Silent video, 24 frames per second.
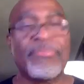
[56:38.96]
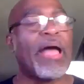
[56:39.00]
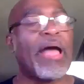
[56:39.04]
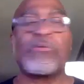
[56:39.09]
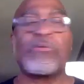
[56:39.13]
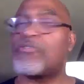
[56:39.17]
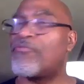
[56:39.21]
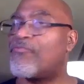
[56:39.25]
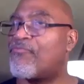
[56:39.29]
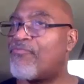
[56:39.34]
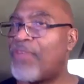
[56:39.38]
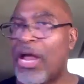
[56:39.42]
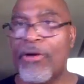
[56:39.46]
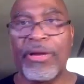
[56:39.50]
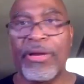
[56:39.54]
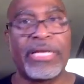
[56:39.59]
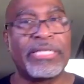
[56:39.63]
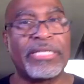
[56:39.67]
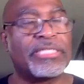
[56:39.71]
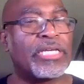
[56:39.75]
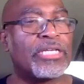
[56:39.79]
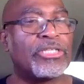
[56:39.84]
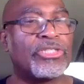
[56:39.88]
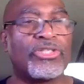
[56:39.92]
That was very
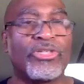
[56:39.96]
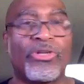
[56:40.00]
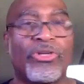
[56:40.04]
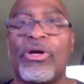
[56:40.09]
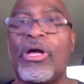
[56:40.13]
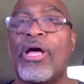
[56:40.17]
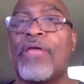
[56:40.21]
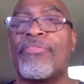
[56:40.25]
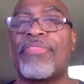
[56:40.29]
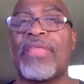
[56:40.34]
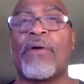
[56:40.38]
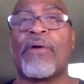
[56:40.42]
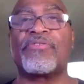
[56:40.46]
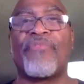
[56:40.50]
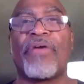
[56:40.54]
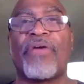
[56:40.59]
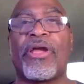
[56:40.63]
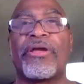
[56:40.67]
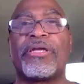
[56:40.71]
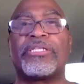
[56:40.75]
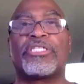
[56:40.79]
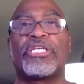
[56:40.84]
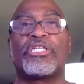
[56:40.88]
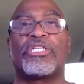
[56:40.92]

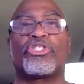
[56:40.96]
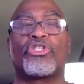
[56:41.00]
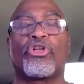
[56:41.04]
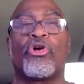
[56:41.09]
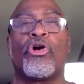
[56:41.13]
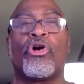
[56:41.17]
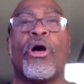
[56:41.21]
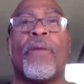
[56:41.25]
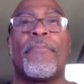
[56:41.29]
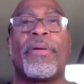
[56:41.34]
intentional.